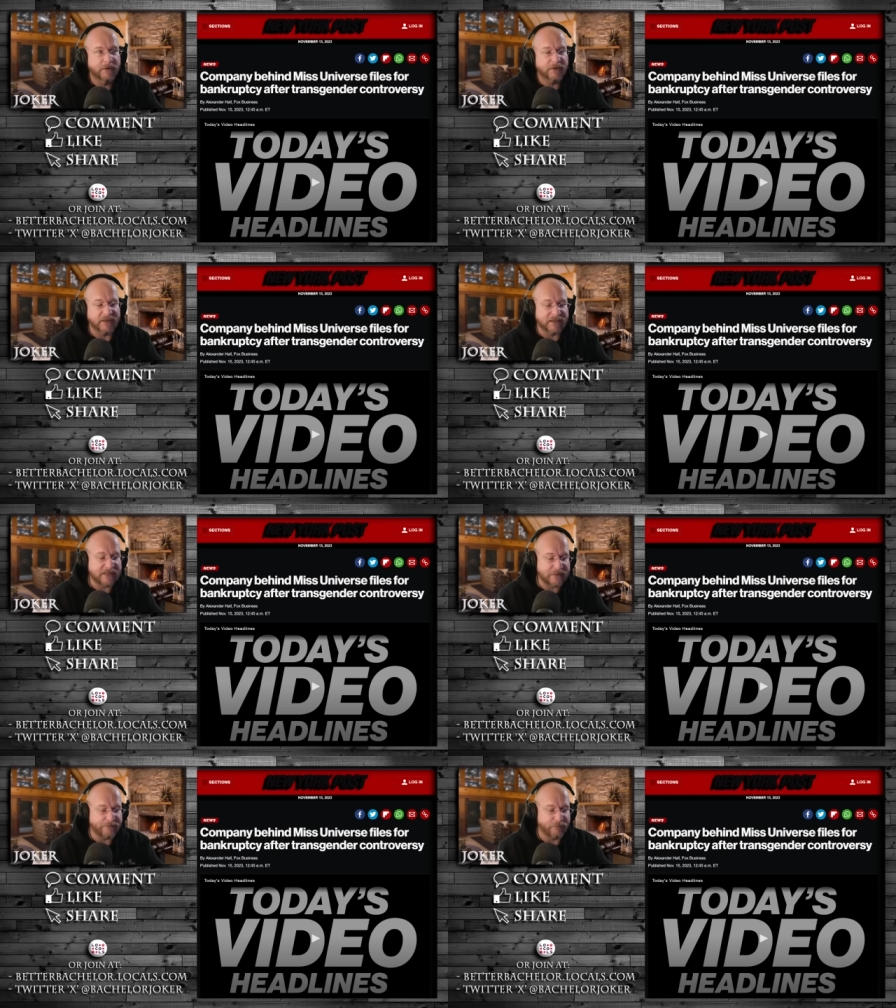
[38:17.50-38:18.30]
They
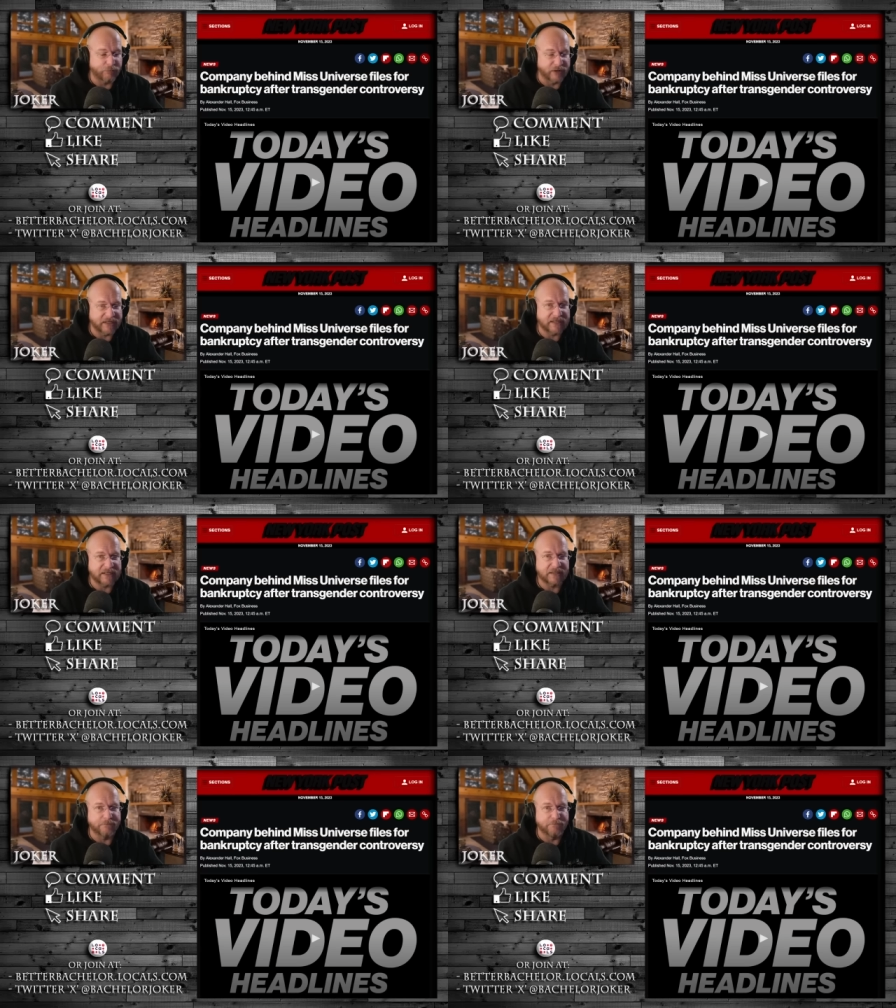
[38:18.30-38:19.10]
keep
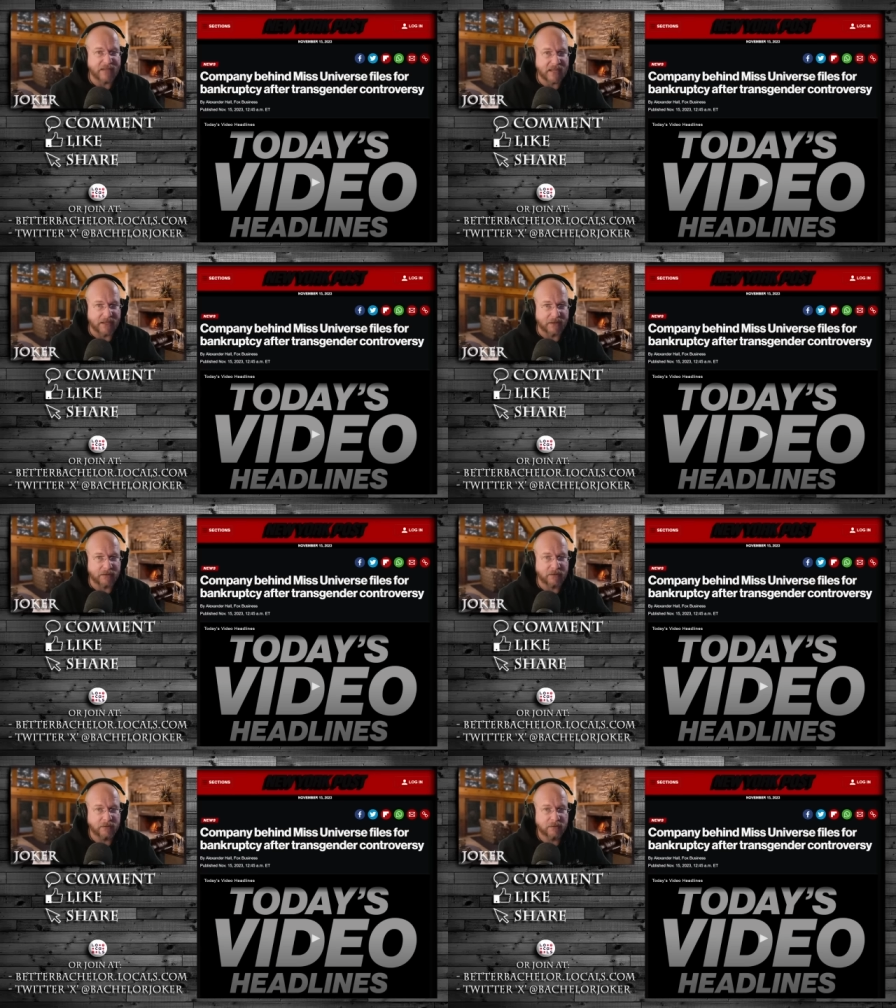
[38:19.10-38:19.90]
bringing in
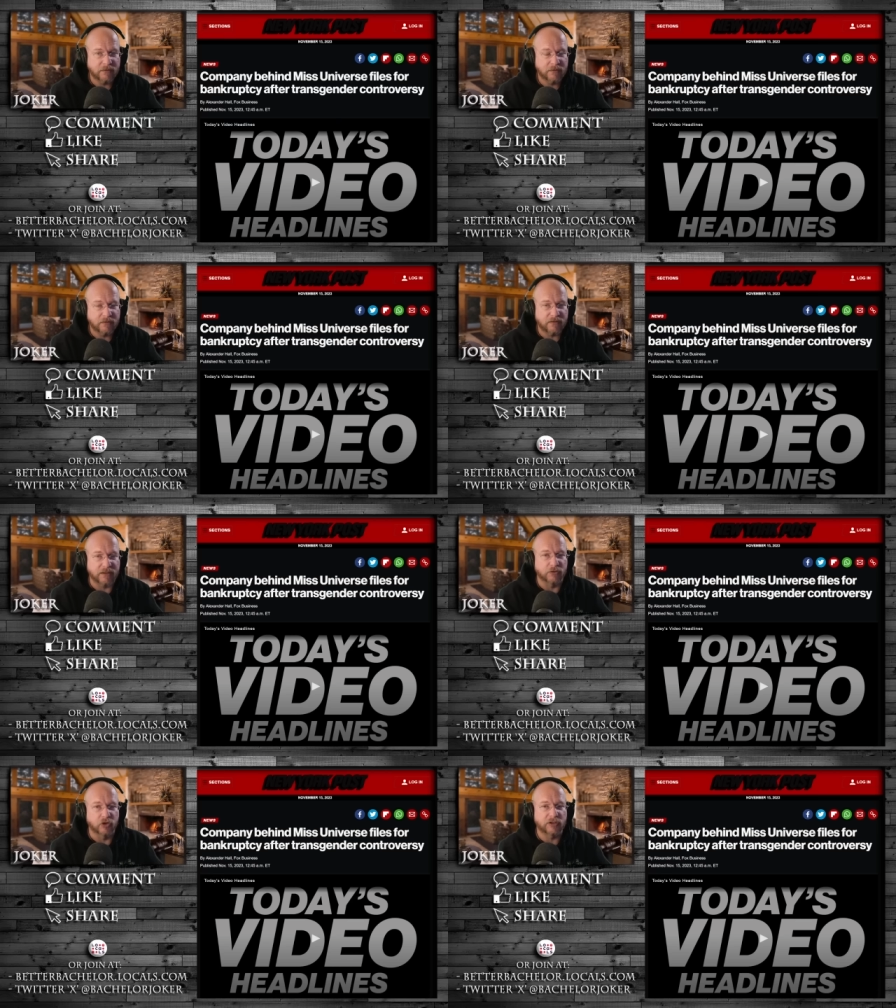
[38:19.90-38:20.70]
men
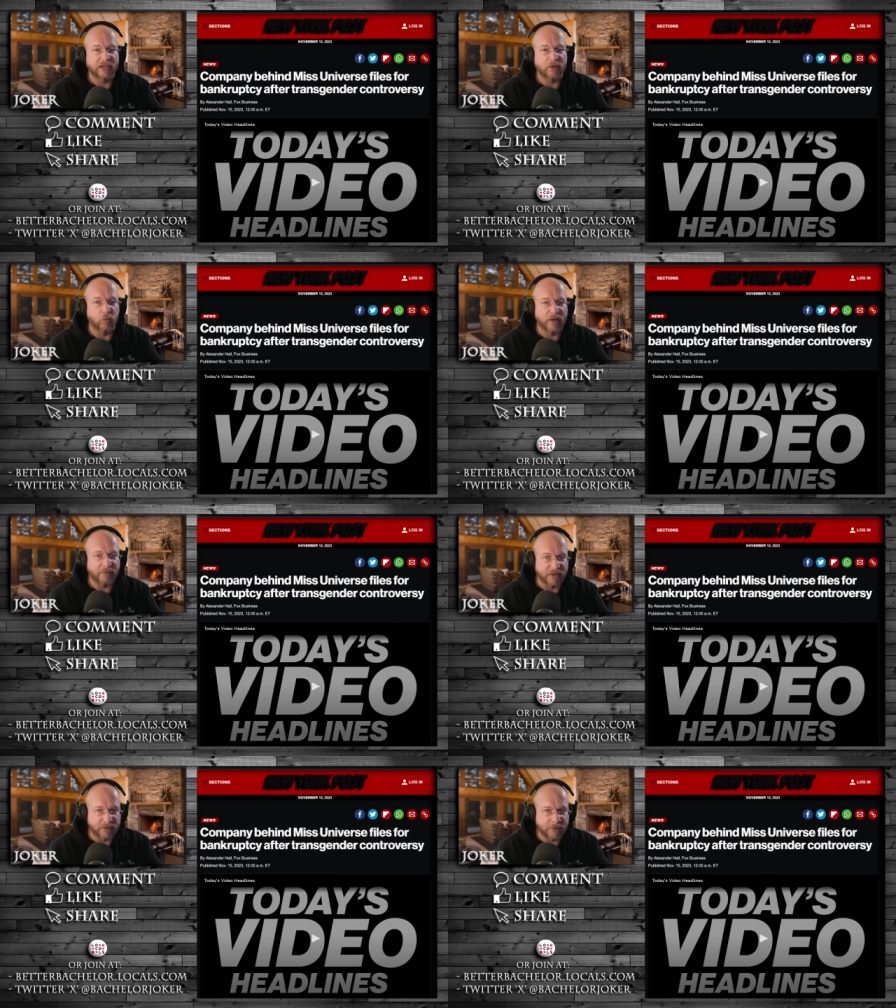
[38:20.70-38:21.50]
that look like
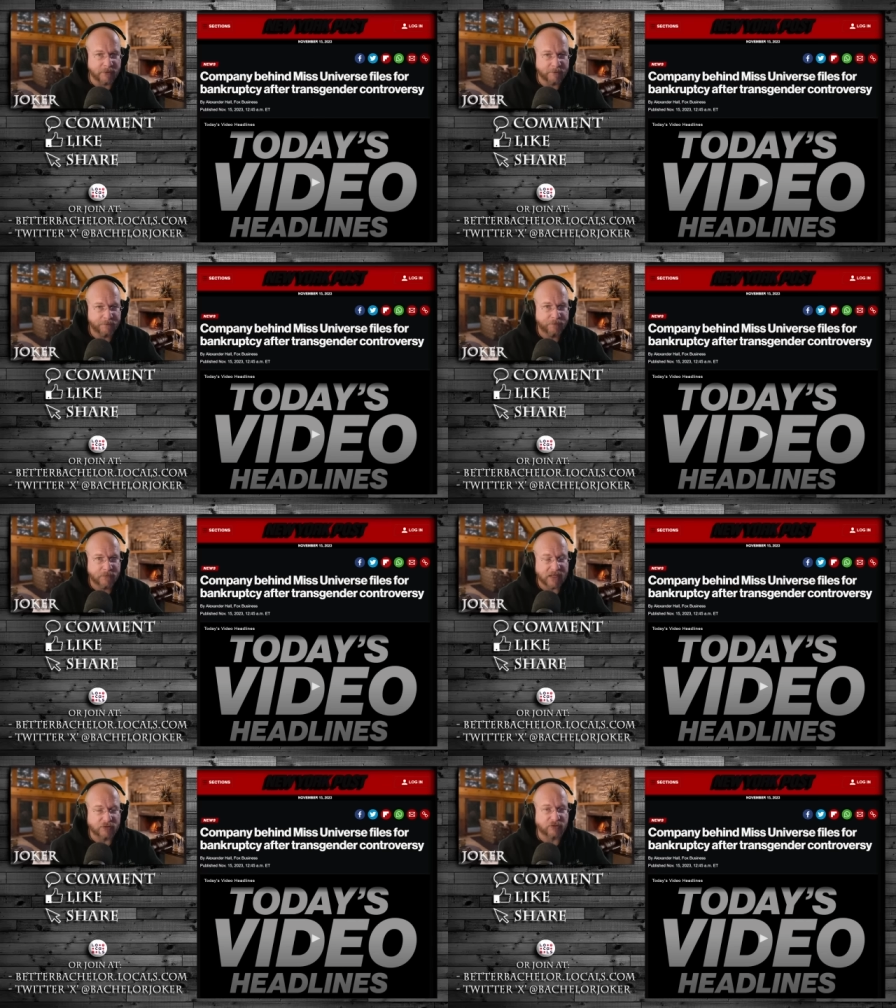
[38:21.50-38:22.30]
women
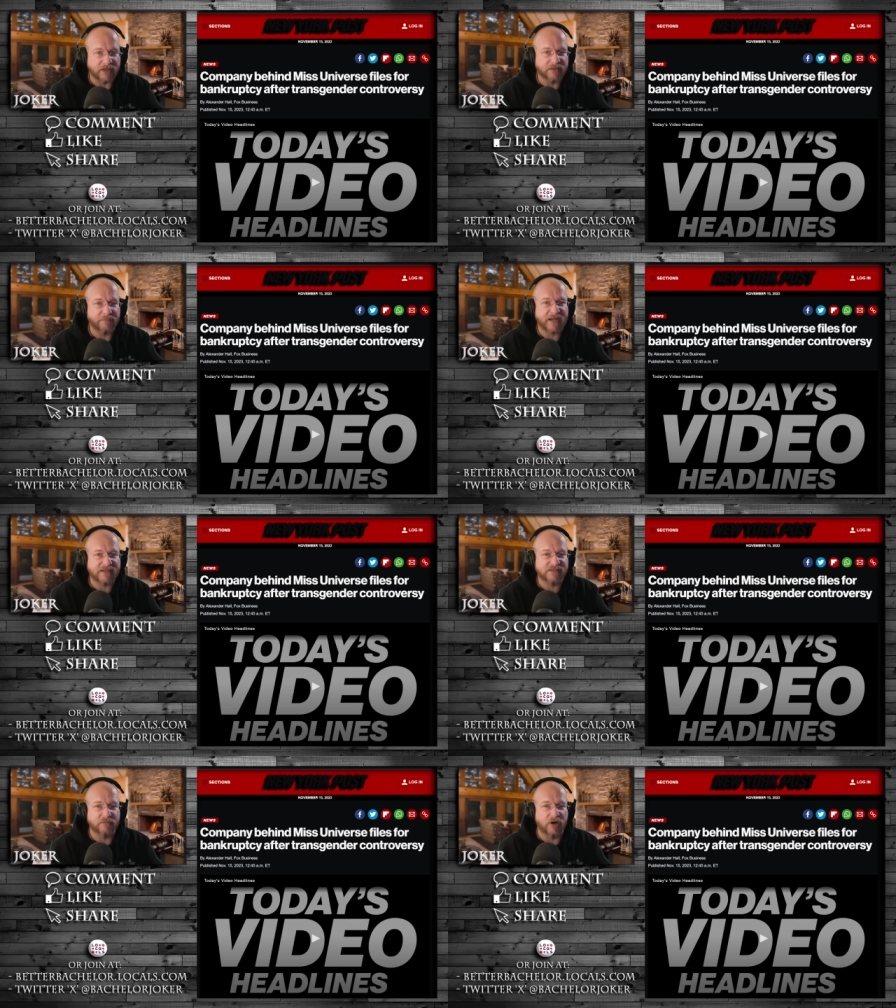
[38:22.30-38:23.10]
and trying to
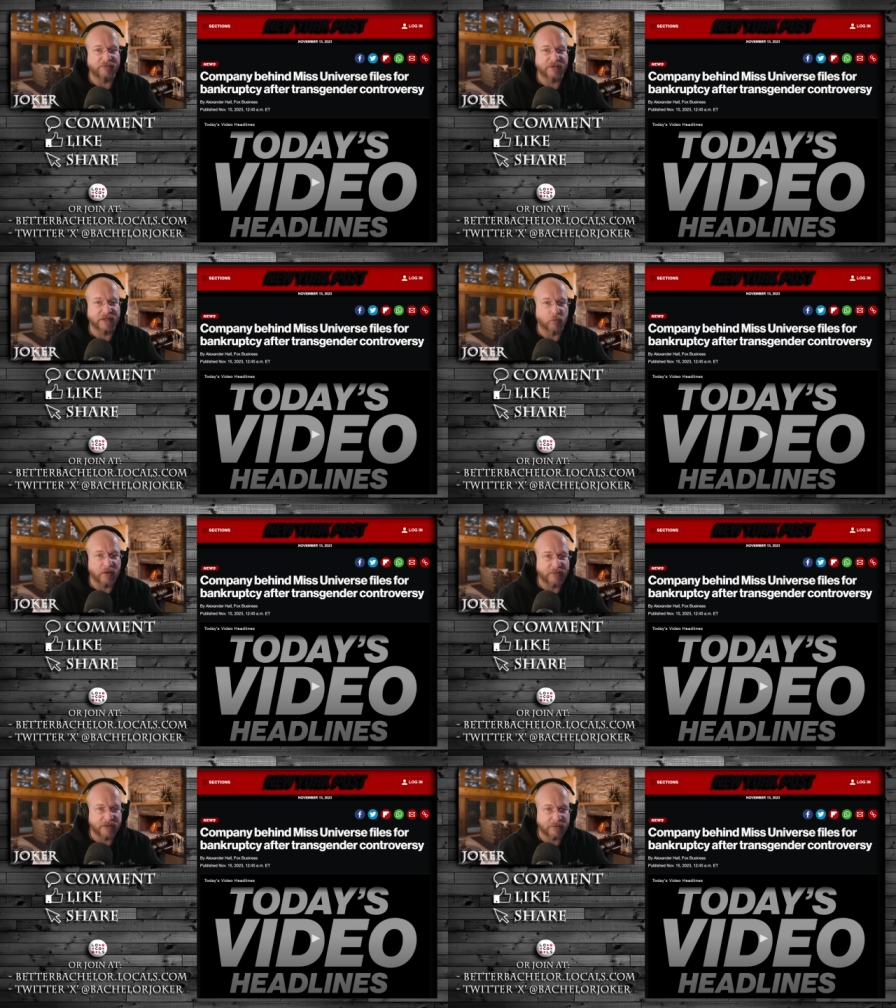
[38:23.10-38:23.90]
pass them off like
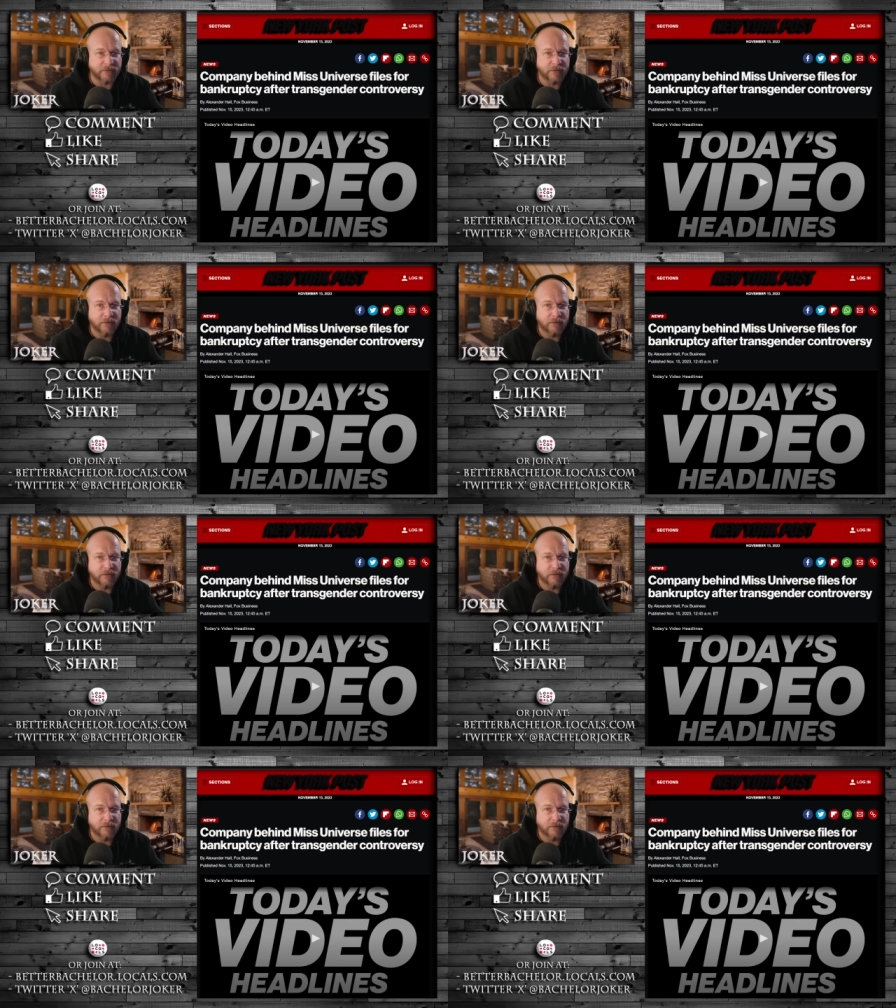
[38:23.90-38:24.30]
women.